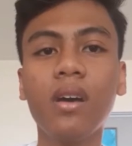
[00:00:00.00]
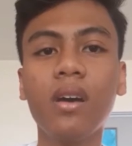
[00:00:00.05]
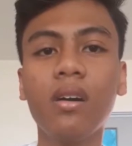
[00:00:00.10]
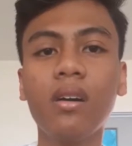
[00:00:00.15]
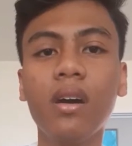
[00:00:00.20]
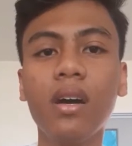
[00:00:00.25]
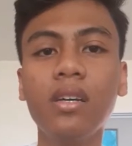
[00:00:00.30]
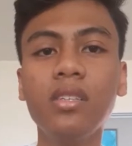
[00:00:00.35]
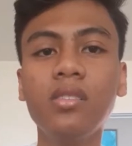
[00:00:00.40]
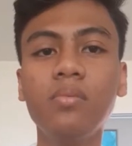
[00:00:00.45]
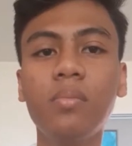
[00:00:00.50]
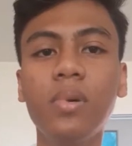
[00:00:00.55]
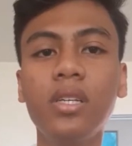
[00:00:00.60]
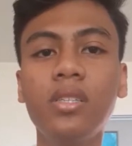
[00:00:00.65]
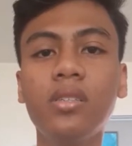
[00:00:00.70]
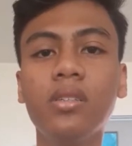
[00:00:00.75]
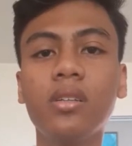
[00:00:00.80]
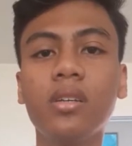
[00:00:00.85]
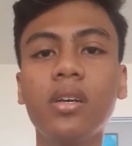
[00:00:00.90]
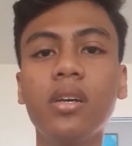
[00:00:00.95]
As
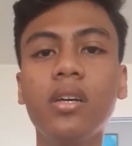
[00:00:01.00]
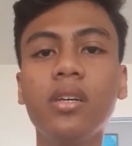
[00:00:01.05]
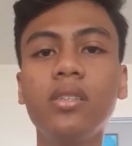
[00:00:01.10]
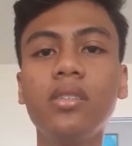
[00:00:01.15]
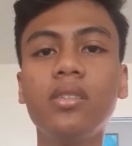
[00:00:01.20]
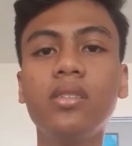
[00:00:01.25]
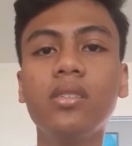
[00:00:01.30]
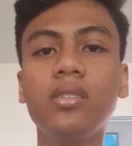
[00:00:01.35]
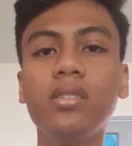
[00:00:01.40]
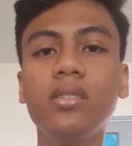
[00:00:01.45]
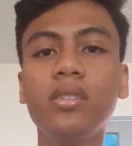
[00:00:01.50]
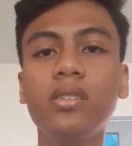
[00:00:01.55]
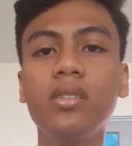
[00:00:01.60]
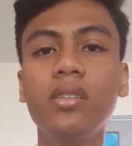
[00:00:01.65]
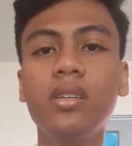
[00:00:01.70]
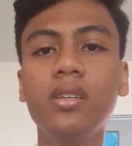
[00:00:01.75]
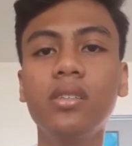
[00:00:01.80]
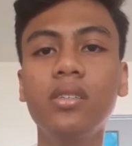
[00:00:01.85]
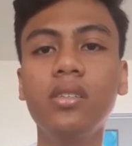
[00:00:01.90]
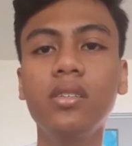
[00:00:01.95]
special case,
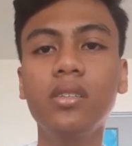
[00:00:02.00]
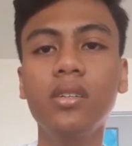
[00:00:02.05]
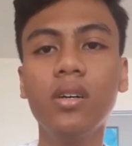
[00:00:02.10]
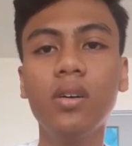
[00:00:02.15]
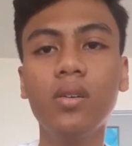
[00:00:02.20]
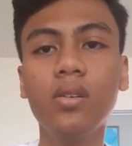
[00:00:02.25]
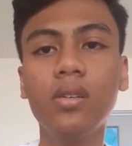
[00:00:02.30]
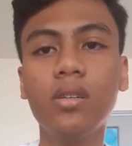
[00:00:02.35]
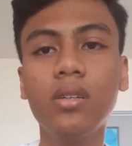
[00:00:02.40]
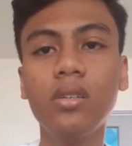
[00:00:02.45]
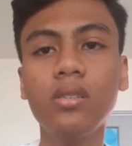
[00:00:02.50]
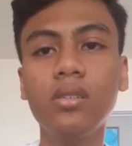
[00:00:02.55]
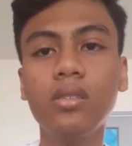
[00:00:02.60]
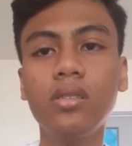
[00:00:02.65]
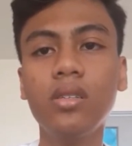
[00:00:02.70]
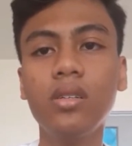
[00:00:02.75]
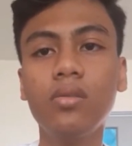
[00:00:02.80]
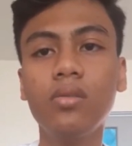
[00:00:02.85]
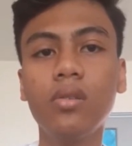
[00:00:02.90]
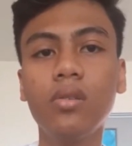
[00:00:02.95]
the order
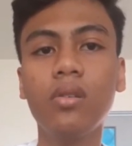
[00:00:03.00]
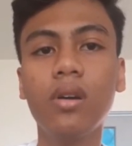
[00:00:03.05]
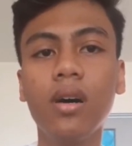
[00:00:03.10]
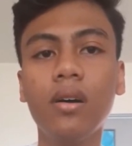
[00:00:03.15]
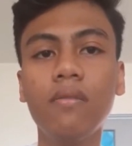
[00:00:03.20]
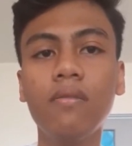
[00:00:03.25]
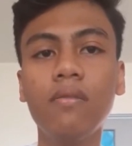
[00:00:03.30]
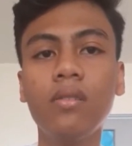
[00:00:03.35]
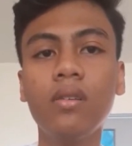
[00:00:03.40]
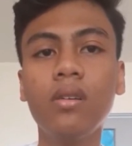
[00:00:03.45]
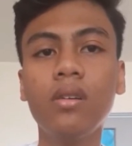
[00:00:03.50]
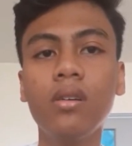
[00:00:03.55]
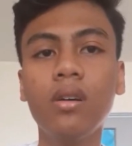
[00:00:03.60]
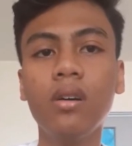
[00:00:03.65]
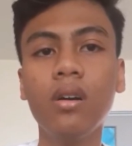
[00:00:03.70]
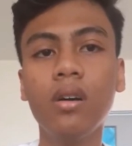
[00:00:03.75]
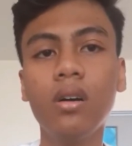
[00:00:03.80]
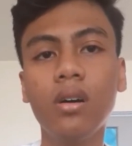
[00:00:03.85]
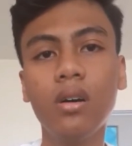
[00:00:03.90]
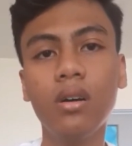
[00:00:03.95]
0 graph,
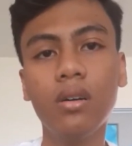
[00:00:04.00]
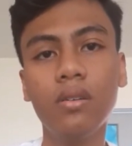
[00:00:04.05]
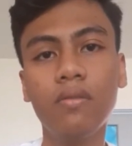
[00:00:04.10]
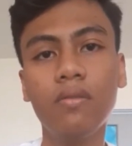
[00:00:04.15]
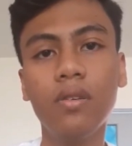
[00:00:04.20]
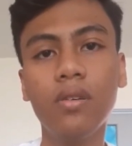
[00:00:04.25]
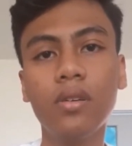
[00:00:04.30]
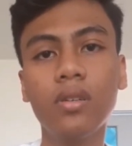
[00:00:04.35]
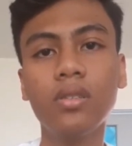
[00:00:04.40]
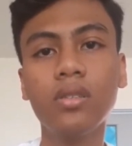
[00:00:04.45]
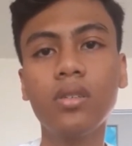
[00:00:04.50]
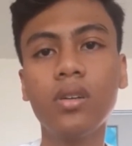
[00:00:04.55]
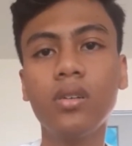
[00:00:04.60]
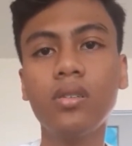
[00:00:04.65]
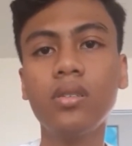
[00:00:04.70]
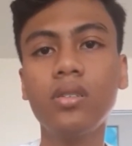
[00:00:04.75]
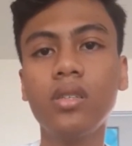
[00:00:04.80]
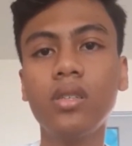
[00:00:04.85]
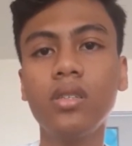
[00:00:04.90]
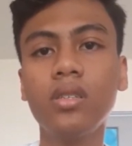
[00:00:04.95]
a forest
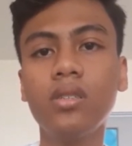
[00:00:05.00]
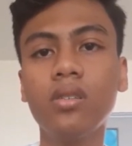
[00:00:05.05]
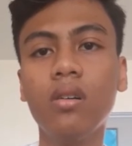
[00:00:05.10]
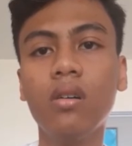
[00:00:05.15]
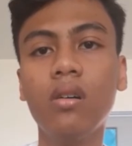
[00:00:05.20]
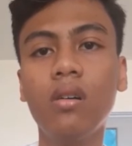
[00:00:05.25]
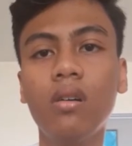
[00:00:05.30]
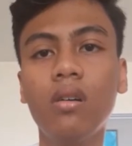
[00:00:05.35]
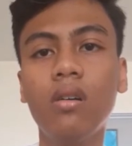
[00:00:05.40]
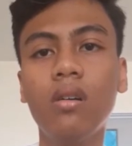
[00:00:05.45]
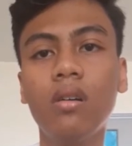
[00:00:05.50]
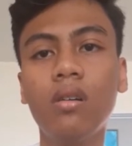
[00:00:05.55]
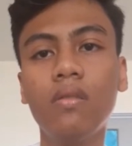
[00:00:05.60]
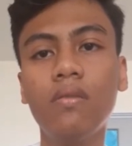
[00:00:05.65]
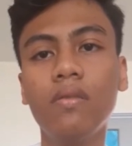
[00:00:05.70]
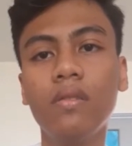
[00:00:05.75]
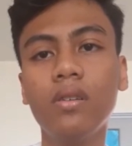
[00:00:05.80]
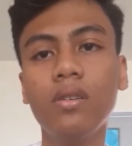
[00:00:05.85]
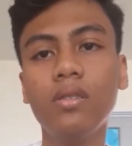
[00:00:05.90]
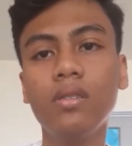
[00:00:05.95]
consists of
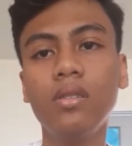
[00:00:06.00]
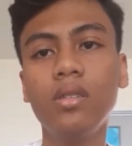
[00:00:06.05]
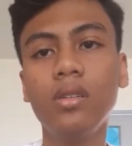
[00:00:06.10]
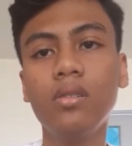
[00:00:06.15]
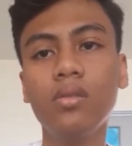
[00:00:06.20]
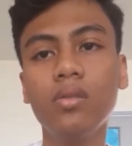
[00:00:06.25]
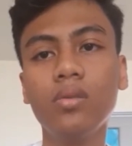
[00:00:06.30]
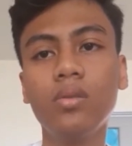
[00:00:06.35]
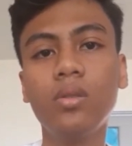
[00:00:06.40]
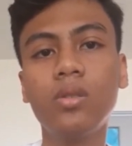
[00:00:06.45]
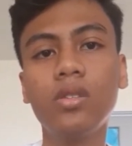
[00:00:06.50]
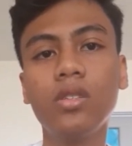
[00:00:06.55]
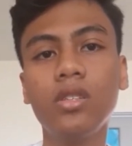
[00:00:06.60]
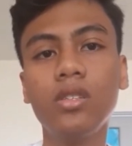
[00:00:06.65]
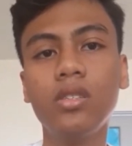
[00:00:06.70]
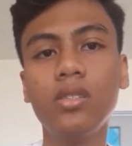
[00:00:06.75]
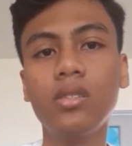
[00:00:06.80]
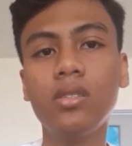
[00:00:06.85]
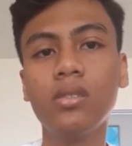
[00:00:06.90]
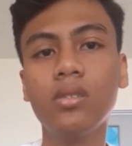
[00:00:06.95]
0
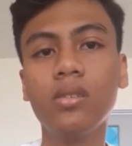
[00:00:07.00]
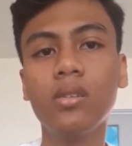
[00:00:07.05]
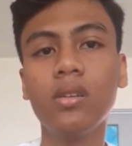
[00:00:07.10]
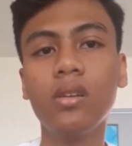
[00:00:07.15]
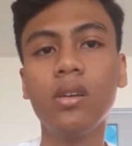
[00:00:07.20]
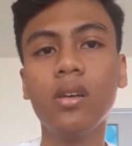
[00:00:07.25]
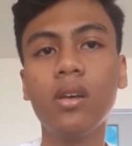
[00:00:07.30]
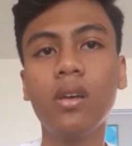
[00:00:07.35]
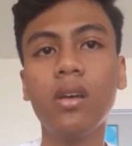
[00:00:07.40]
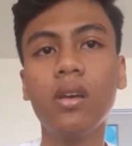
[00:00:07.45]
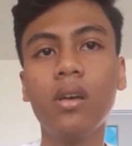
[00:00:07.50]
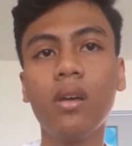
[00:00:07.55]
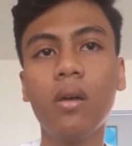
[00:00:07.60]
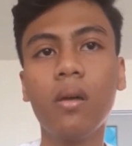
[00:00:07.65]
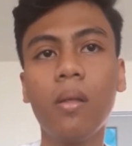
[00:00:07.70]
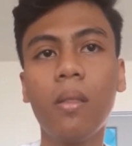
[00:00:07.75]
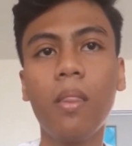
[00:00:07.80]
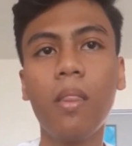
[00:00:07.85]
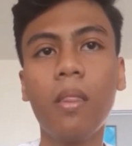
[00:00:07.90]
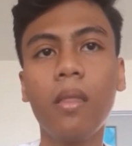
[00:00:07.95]
trees.
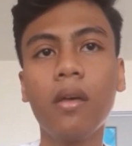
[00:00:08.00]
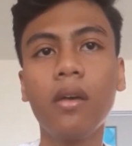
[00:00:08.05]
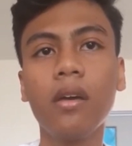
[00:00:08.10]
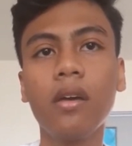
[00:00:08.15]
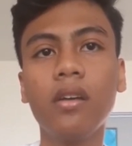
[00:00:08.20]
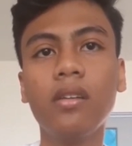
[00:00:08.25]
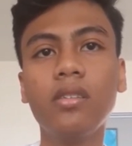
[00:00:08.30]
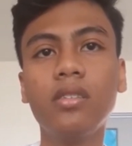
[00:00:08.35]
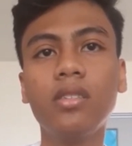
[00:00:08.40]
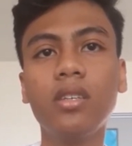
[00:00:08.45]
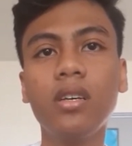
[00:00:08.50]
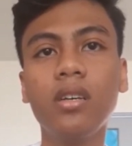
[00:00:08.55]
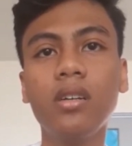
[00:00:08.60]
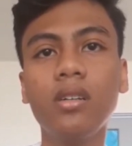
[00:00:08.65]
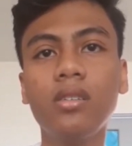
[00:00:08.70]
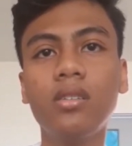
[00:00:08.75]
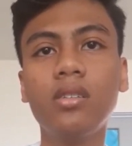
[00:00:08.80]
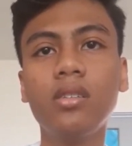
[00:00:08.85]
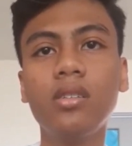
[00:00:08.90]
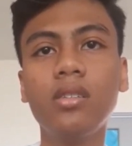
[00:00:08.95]
In single
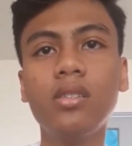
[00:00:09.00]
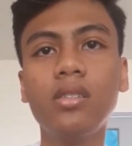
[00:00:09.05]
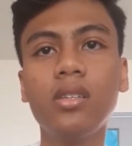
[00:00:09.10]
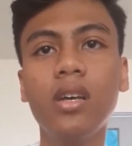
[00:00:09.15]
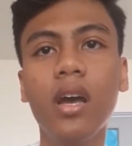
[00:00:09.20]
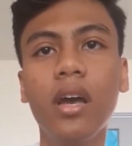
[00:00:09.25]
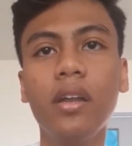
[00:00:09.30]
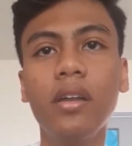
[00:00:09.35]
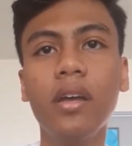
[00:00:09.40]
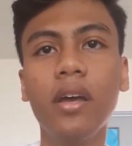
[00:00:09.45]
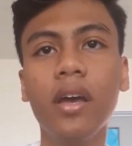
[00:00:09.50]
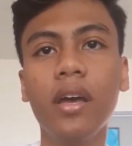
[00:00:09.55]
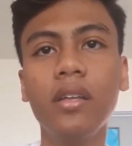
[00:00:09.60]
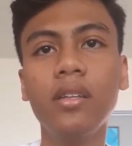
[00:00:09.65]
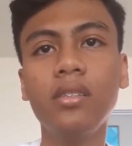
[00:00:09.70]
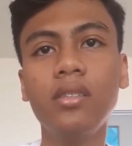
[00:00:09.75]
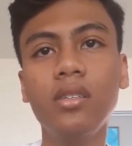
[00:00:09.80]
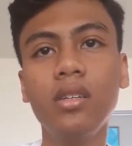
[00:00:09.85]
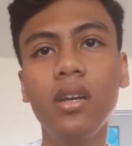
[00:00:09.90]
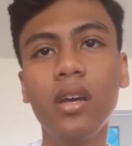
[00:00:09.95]
trees and
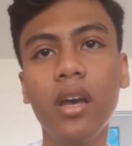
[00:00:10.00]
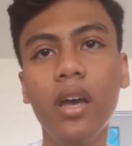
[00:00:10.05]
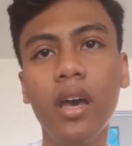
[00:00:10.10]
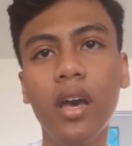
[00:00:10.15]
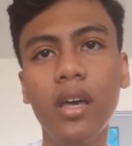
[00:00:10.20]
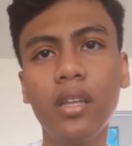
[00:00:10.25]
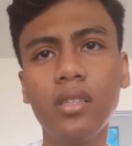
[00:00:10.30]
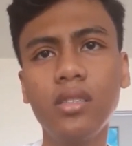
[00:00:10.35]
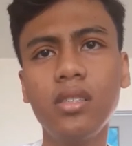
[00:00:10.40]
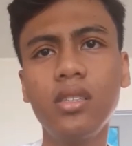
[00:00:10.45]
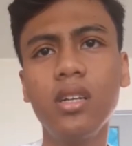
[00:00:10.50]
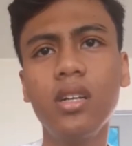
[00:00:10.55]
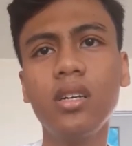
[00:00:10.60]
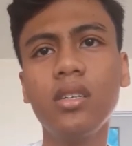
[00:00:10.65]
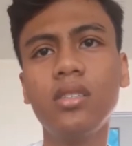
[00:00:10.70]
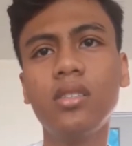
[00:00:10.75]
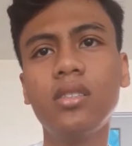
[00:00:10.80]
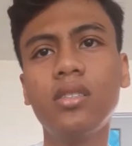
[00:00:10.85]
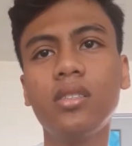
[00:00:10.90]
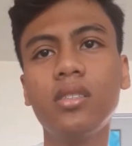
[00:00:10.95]

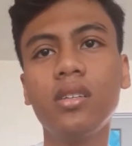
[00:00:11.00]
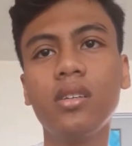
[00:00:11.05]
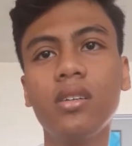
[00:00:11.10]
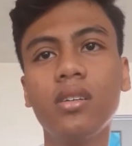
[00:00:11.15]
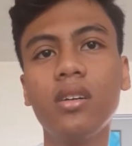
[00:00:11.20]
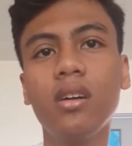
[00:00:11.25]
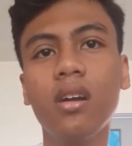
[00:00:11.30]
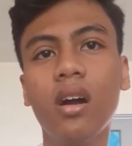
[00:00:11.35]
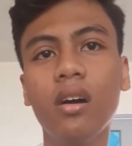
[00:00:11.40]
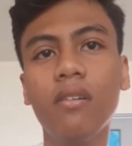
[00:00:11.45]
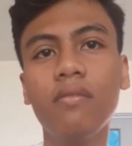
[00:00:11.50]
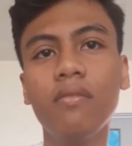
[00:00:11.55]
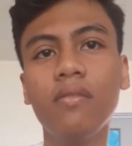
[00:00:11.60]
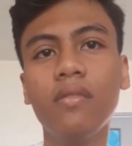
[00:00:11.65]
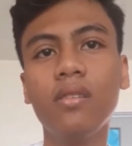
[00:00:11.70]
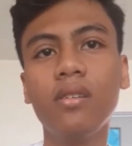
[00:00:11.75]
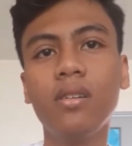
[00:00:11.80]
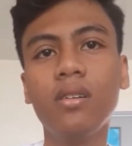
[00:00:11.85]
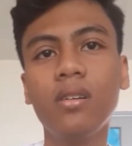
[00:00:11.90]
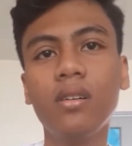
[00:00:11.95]
edgeless graph
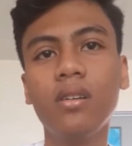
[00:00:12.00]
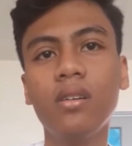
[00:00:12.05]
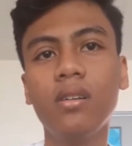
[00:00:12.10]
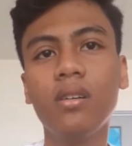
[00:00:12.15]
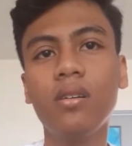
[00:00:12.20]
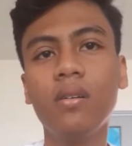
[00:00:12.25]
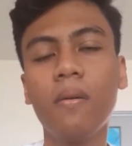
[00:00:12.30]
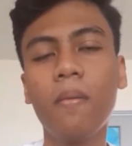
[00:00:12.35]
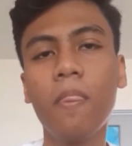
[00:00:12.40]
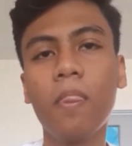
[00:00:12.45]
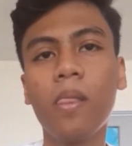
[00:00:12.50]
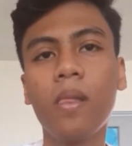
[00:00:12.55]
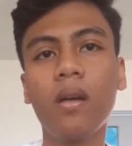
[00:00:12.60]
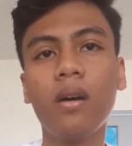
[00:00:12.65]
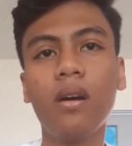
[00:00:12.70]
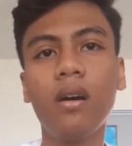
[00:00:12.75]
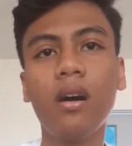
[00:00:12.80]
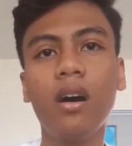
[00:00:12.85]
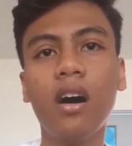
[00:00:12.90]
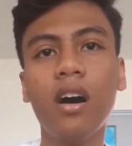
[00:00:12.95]

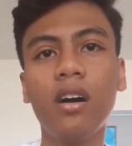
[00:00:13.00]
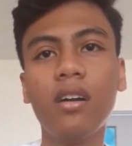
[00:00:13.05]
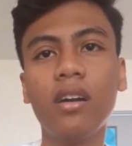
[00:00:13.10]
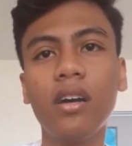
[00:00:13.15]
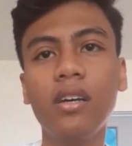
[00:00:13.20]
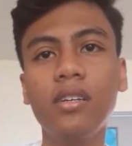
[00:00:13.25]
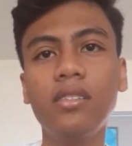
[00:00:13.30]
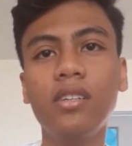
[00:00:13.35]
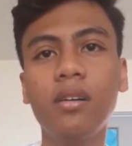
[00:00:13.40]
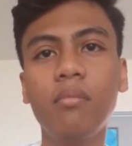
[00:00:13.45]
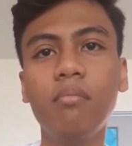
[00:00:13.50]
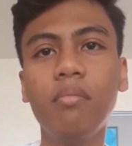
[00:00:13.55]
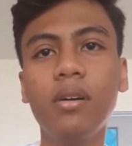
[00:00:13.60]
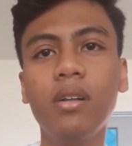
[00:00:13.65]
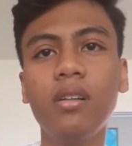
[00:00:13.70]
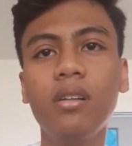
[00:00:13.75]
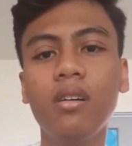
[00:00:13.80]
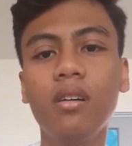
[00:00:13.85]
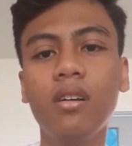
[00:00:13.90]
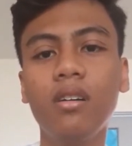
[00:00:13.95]
are
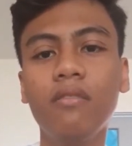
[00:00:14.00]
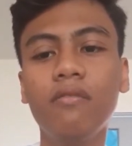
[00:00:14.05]
example of